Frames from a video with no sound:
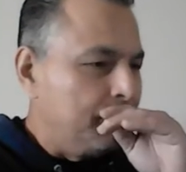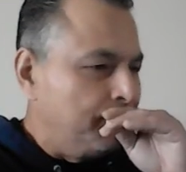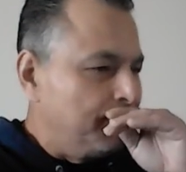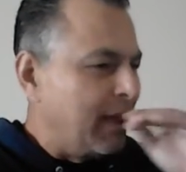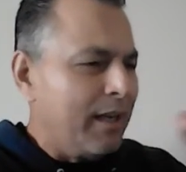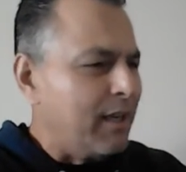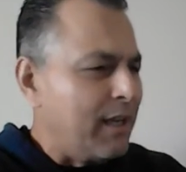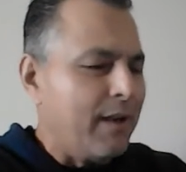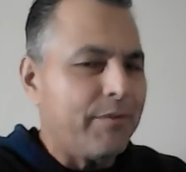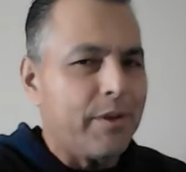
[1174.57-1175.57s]
I'm going
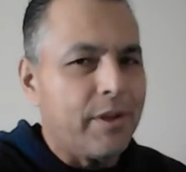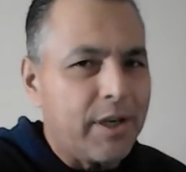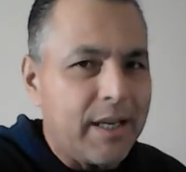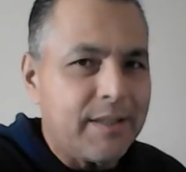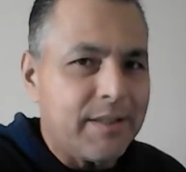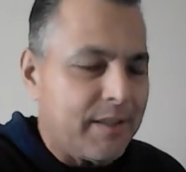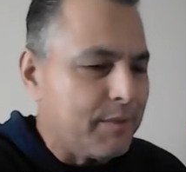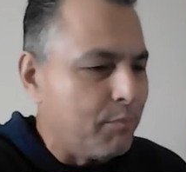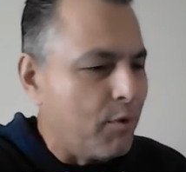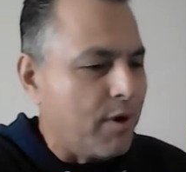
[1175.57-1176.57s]
to have to look into
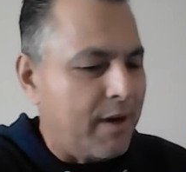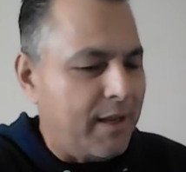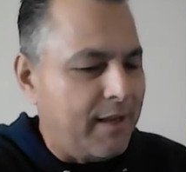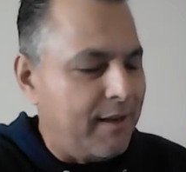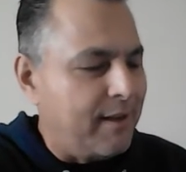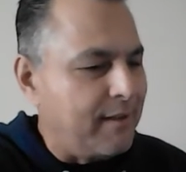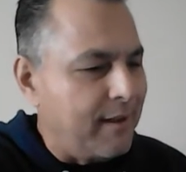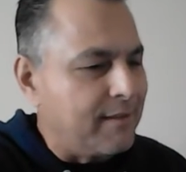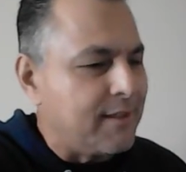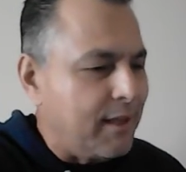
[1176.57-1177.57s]
this more and, and,
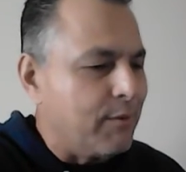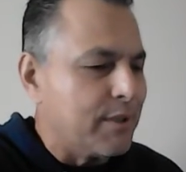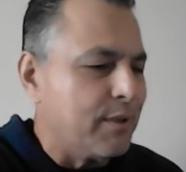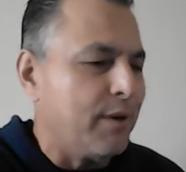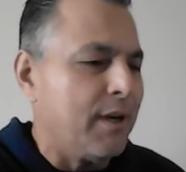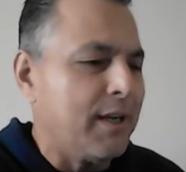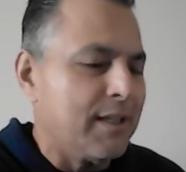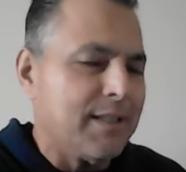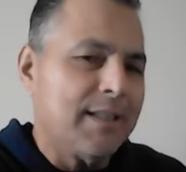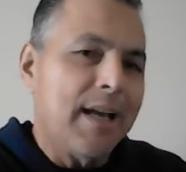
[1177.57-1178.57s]
and see what's going on
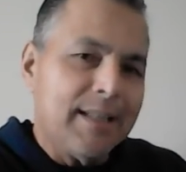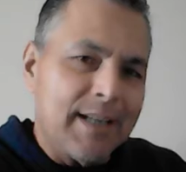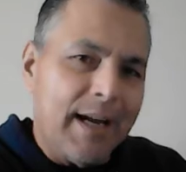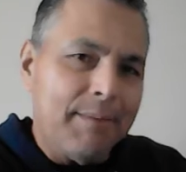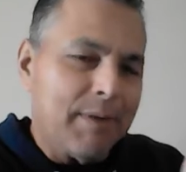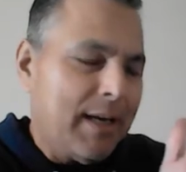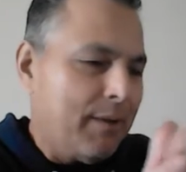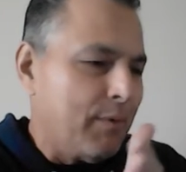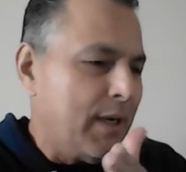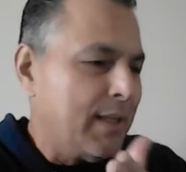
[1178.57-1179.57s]
because
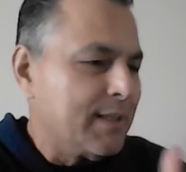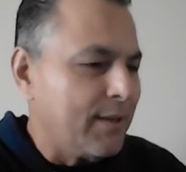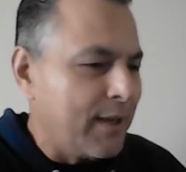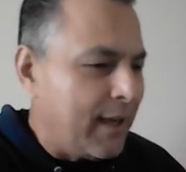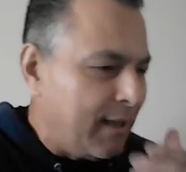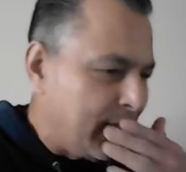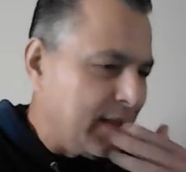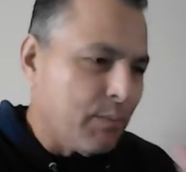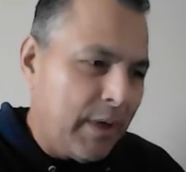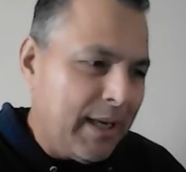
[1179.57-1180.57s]
timeline wise, okay,
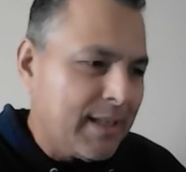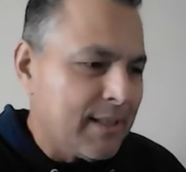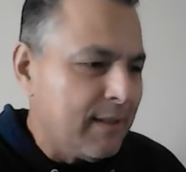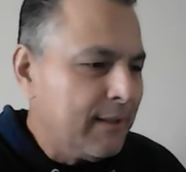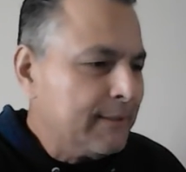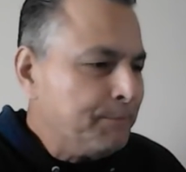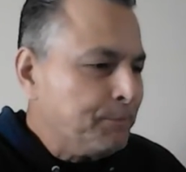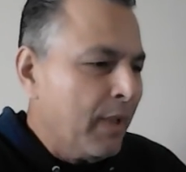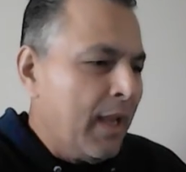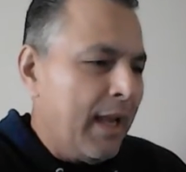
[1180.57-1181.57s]
these weeks.
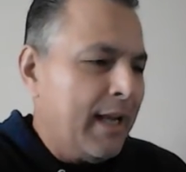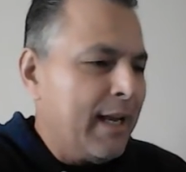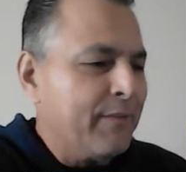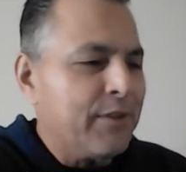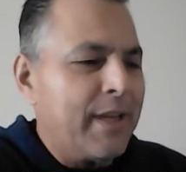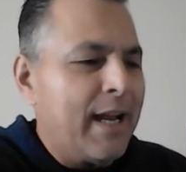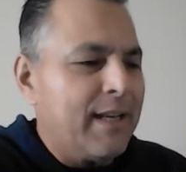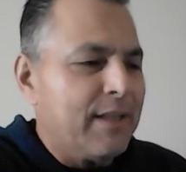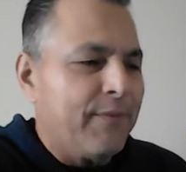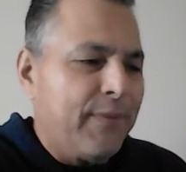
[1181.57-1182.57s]
And after that,
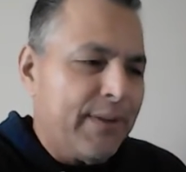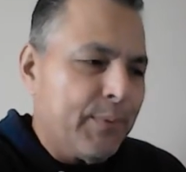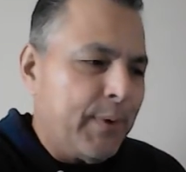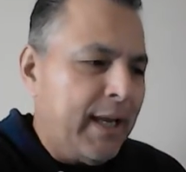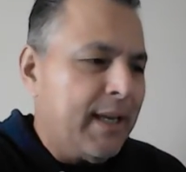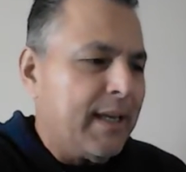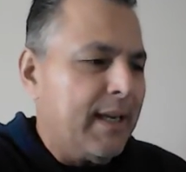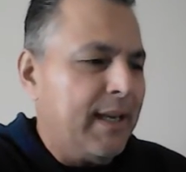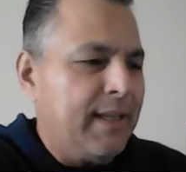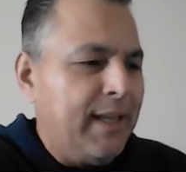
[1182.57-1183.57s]
in the fifth week,
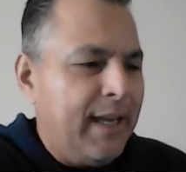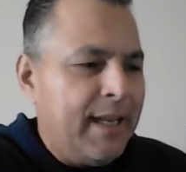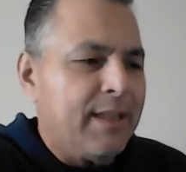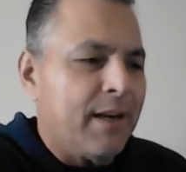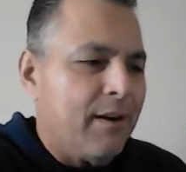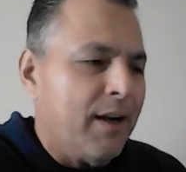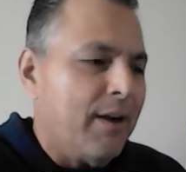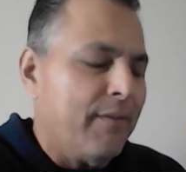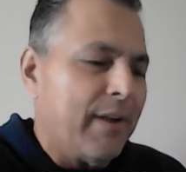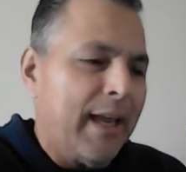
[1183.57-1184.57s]
in the end
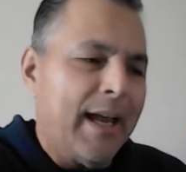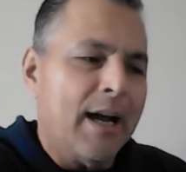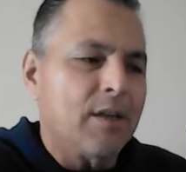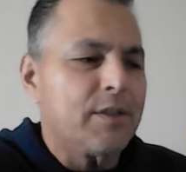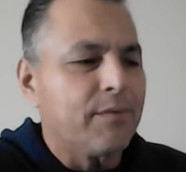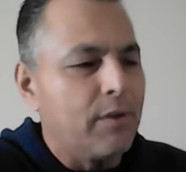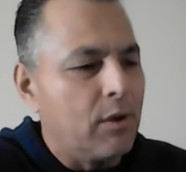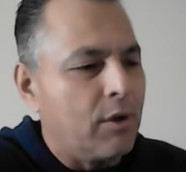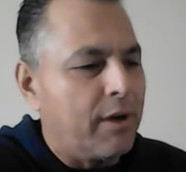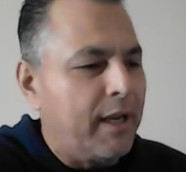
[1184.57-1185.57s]
thereof, a house of
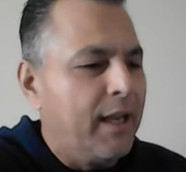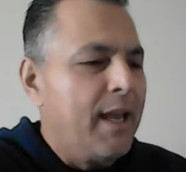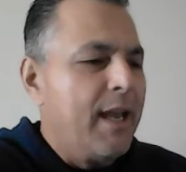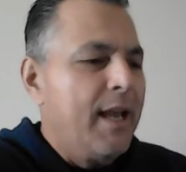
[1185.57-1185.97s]
glory